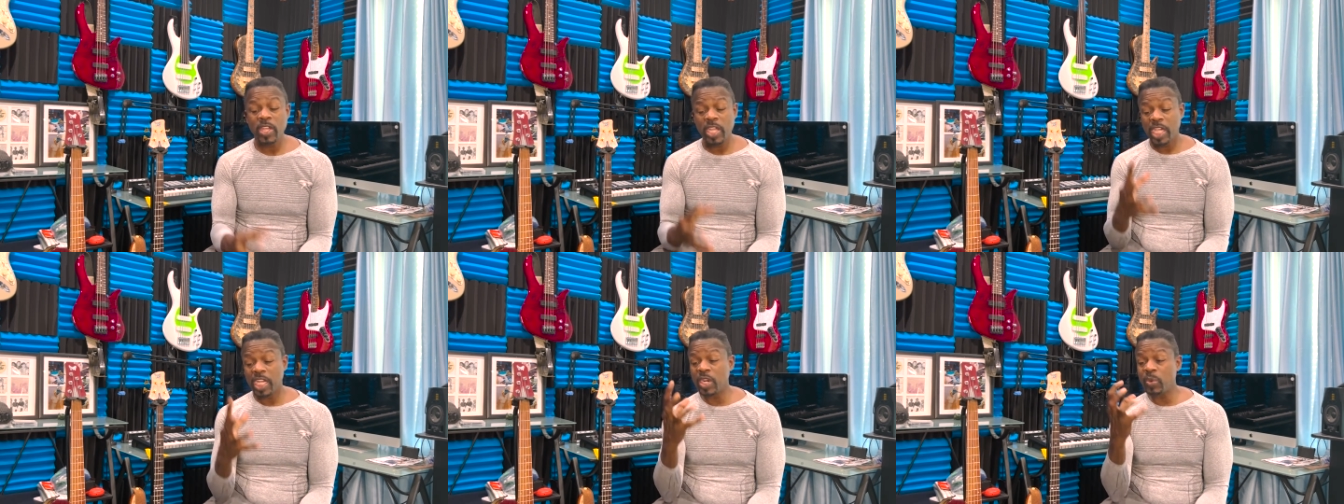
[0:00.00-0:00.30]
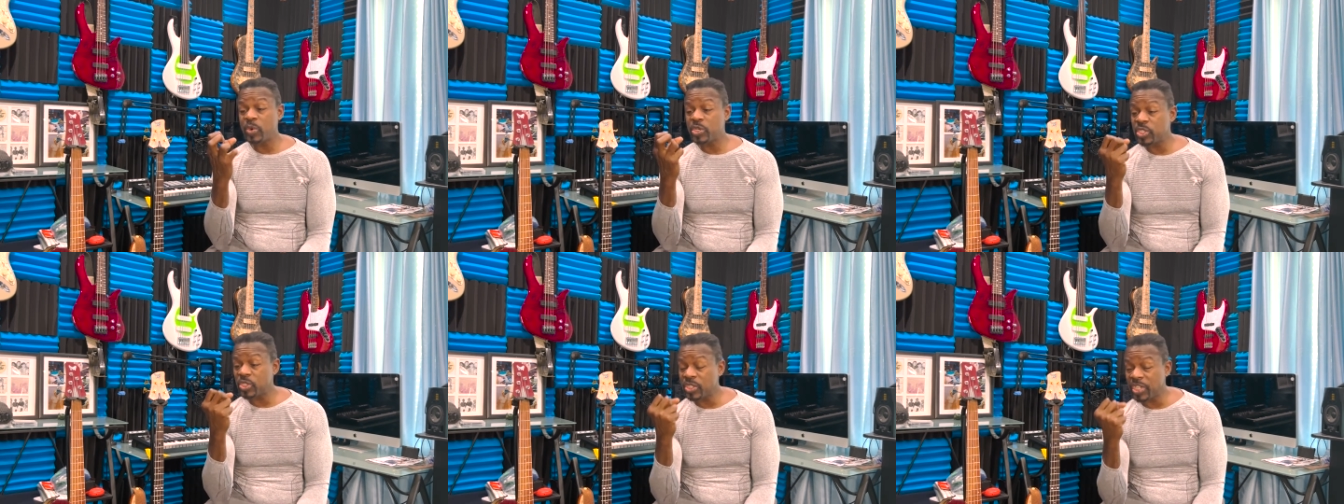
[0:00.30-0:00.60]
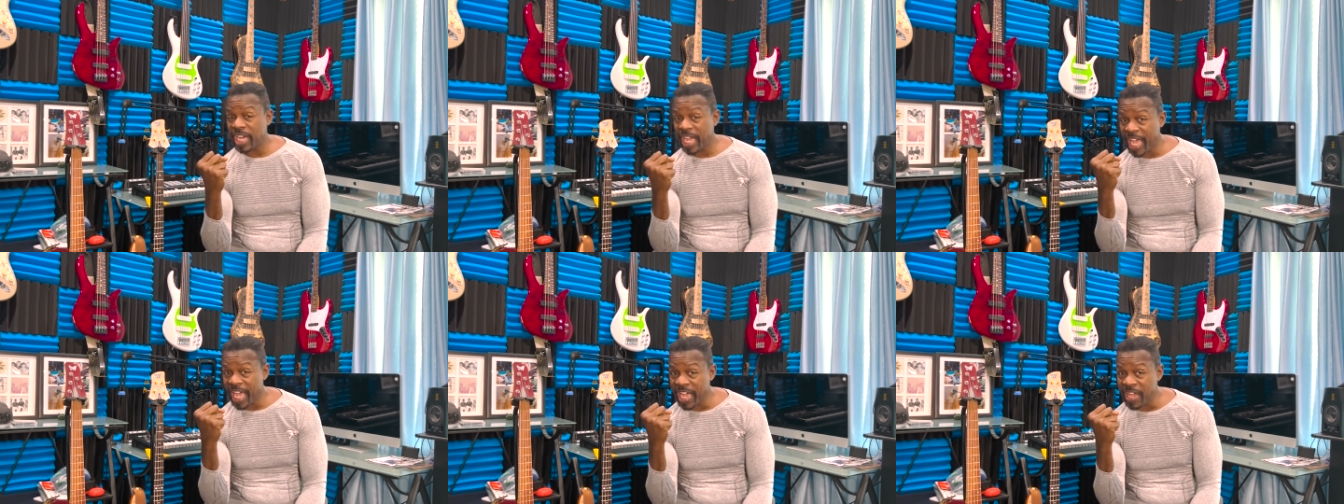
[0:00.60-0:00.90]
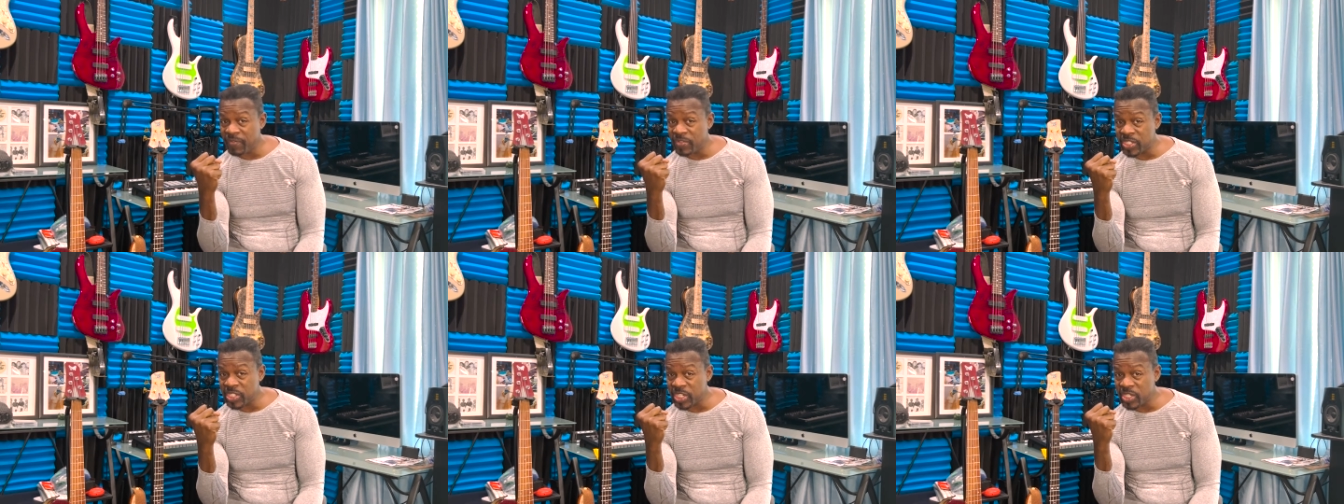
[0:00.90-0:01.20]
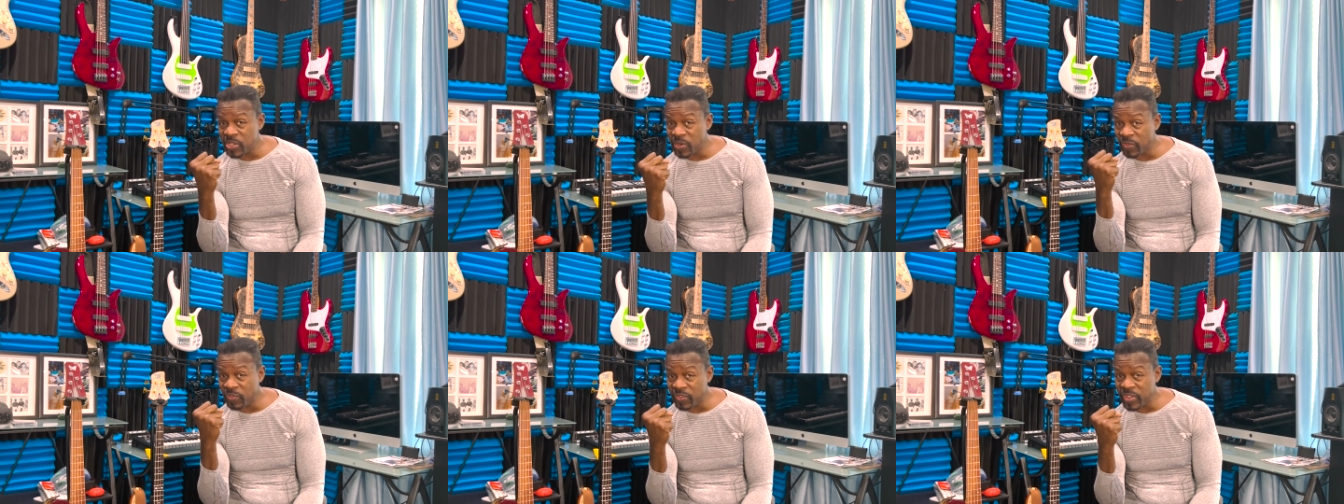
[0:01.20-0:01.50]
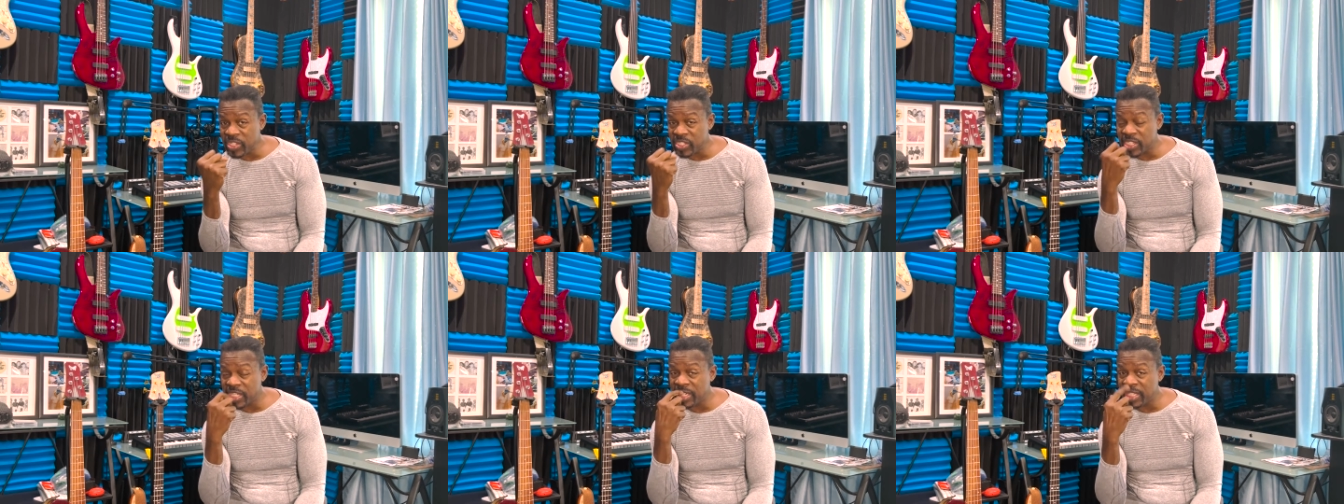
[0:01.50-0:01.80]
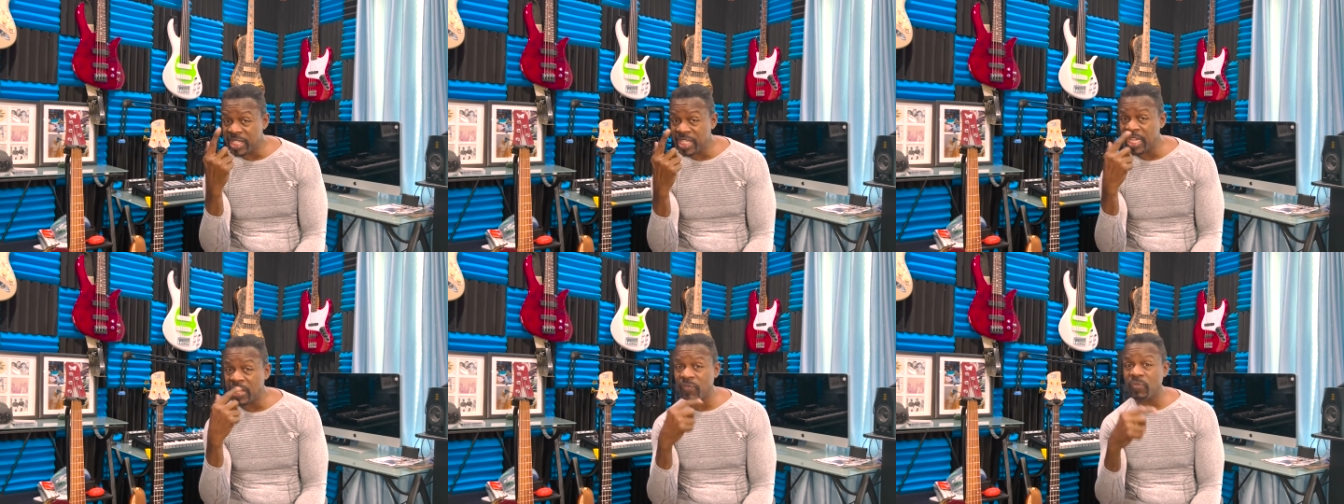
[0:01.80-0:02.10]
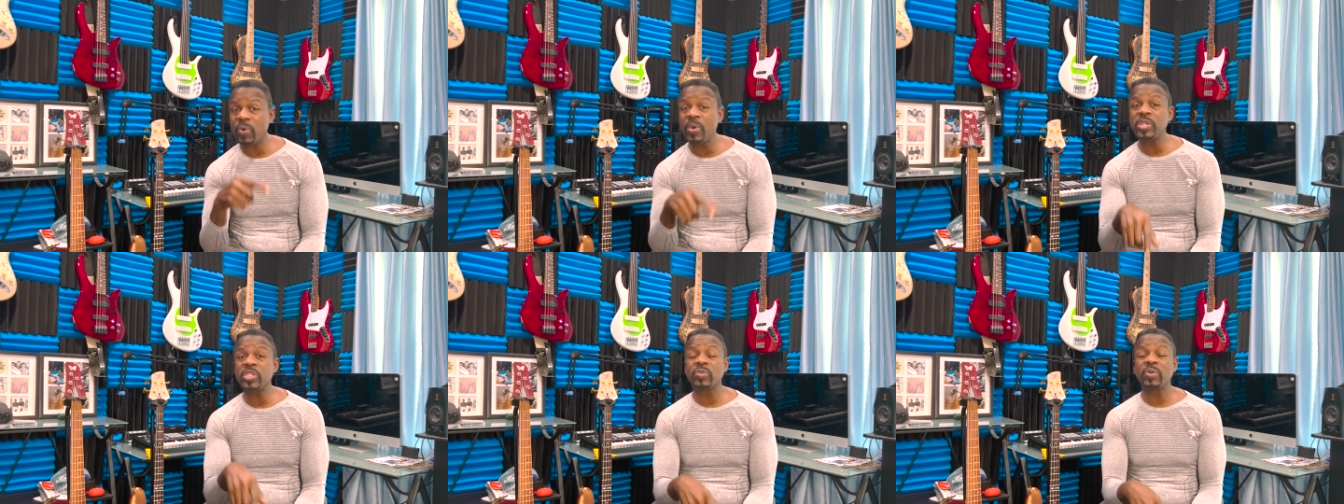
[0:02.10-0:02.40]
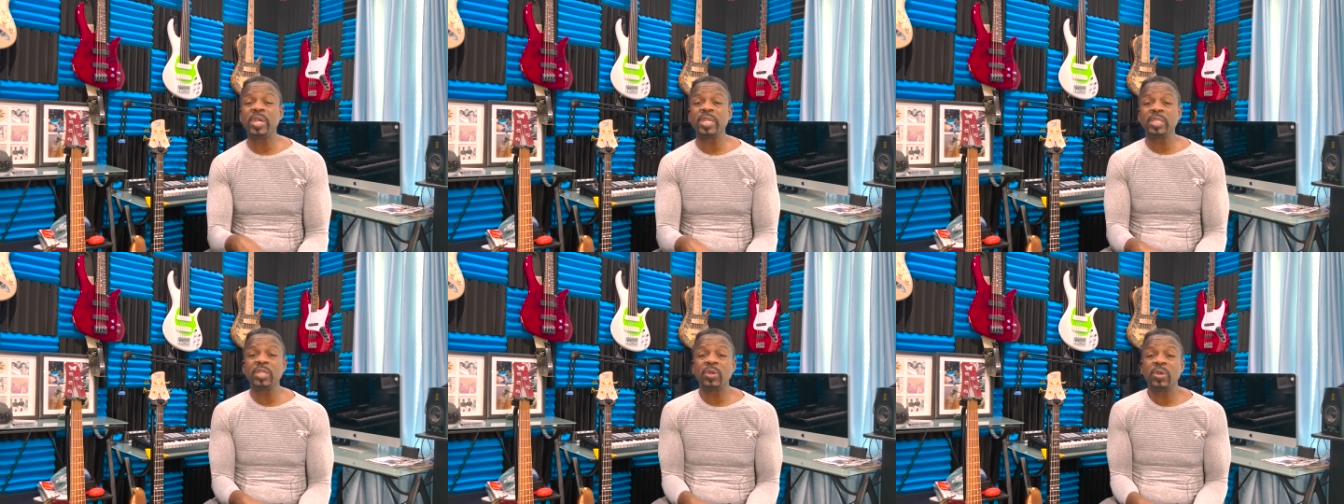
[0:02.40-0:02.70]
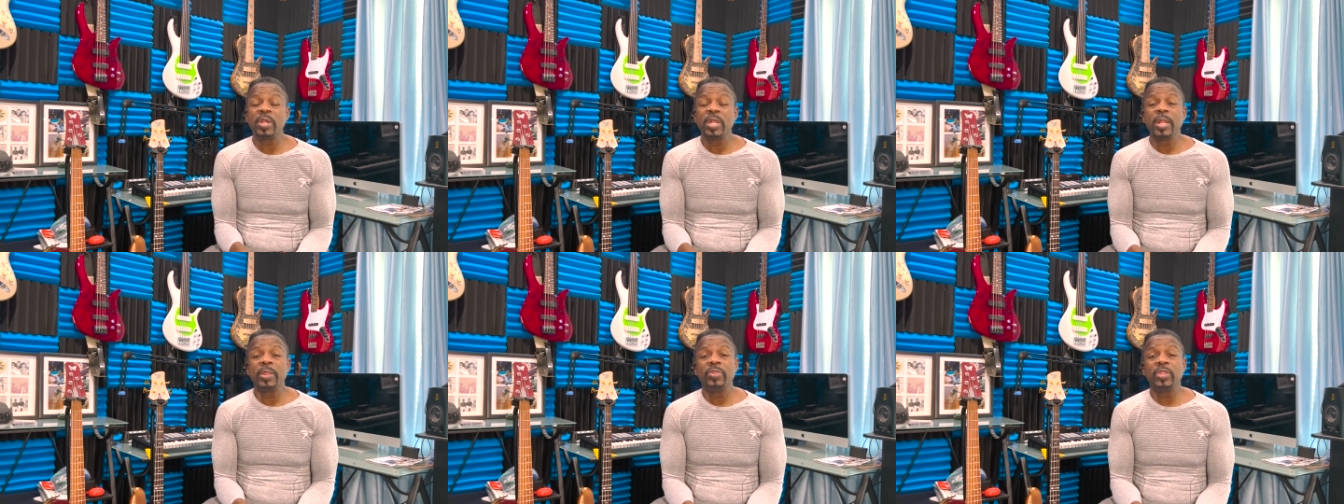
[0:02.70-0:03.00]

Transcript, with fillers: And then what you're going to have is in your fist and in that voice right there,